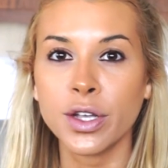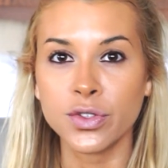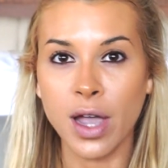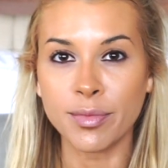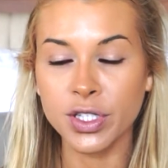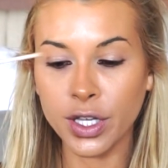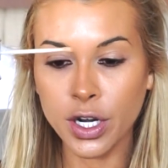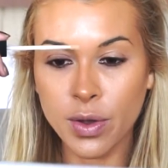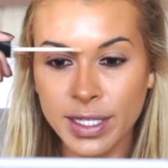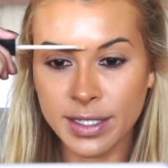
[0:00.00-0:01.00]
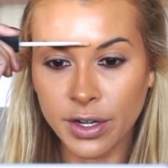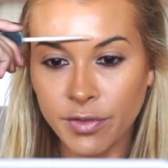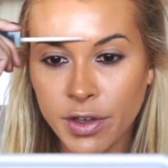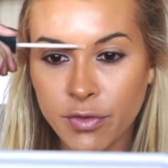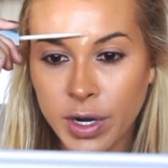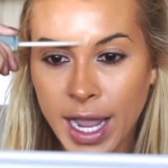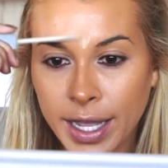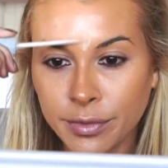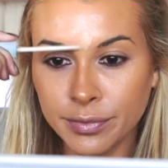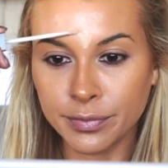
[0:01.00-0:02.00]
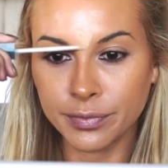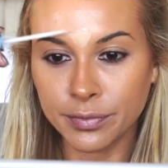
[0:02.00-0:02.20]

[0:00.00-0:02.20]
So I'm just gonna go in the center of the forehead,